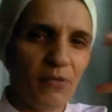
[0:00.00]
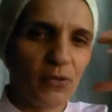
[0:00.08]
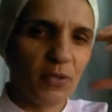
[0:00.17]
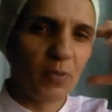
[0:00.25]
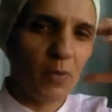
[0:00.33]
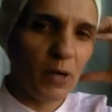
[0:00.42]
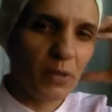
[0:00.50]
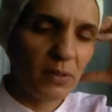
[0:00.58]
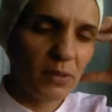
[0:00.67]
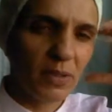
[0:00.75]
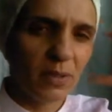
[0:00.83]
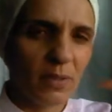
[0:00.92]
and for
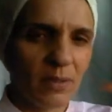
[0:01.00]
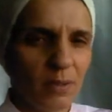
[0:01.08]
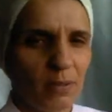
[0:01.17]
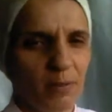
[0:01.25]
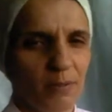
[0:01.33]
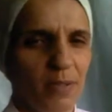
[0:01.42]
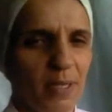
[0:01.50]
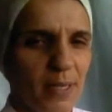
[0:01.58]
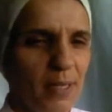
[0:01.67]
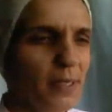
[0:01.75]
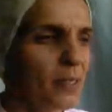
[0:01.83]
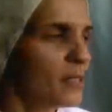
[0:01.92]
smartness.
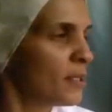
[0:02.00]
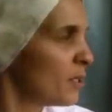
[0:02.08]
Okay,